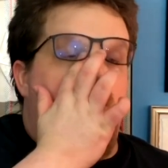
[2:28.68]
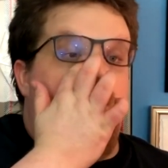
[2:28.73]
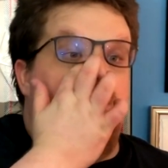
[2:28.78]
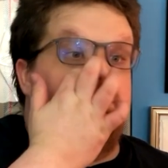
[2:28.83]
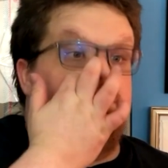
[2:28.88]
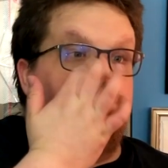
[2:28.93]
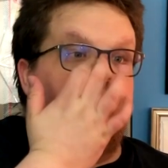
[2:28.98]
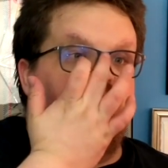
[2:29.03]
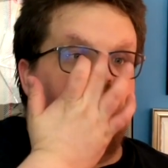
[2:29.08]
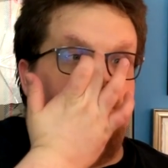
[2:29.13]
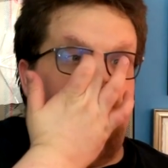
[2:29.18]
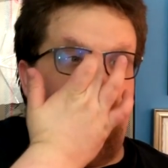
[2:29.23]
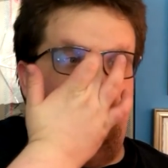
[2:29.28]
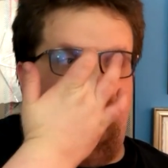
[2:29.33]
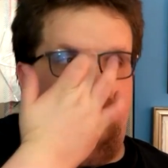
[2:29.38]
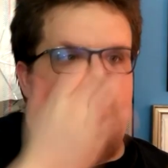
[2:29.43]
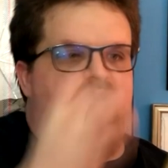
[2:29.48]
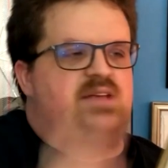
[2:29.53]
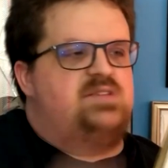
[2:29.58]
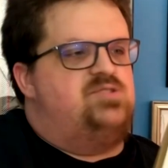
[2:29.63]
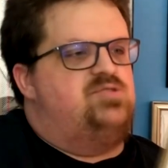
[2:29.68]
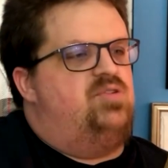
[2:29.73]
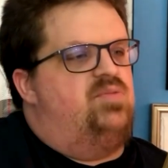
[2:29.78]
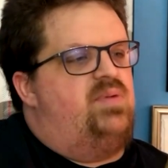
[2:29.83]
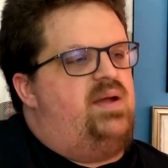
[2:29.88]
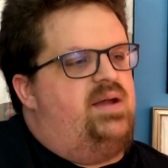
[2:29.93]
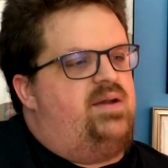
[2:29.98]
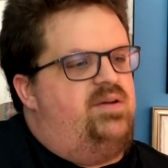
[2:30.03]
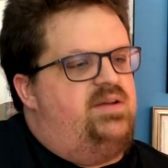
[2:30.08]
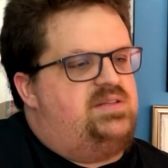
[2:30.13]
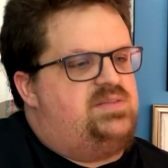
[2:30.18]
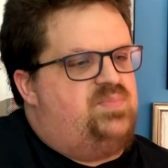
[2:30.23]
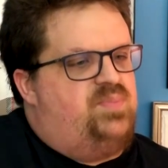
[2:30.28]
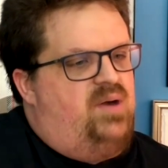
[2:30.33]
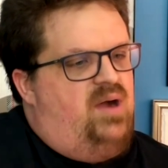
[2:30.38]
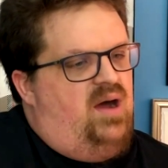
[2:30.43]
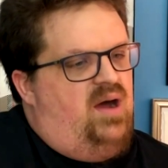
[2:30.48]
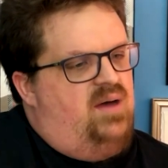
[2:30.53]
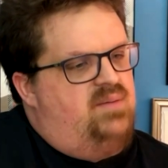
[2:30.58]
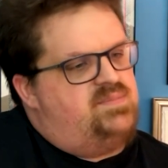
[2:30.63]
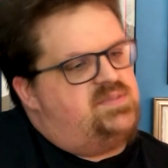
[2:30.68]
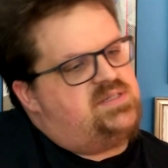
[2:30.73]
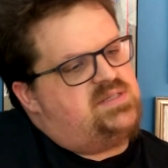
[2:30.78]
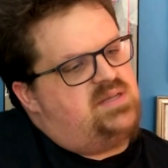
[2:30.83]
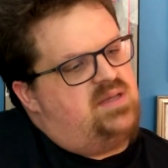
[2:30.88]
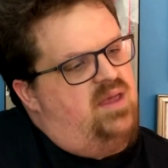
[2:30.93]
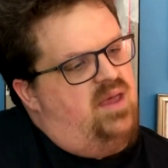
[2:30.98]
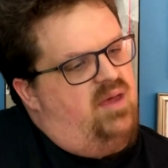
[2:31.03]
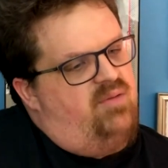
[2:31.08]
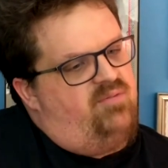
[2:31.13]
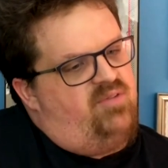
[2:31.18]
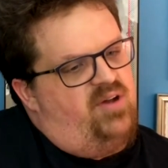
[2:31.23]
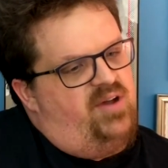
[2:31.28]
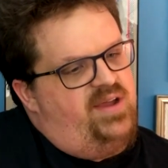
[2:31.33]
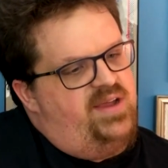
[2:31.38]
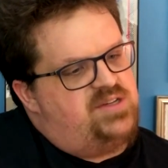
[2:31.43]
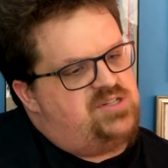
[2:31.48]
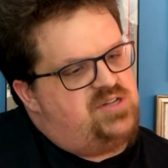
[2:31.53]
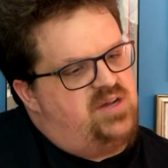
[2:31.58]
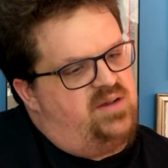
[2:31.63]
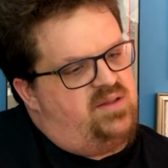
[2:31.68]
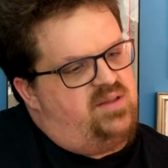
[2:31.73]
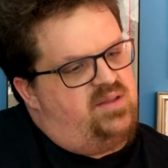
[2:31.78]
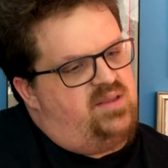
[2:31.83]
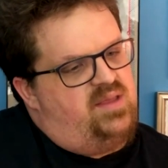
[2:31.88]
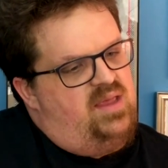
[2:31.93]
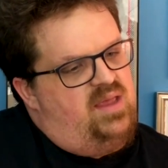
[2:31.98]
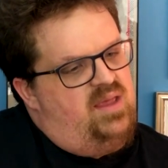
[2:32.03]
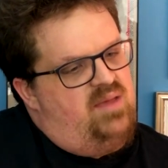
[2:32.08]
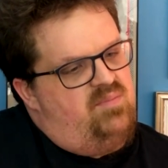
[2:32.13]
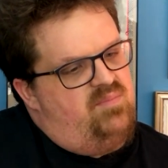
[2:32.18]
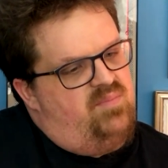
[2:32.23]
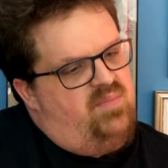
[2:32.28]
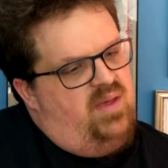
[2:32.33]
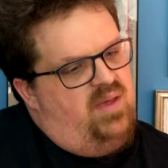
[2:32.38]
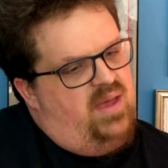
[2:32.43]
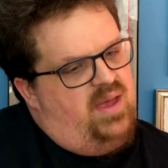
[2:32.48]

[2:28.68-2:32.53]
it looks like an orchestral record. It's Brahms, a variation on a theme.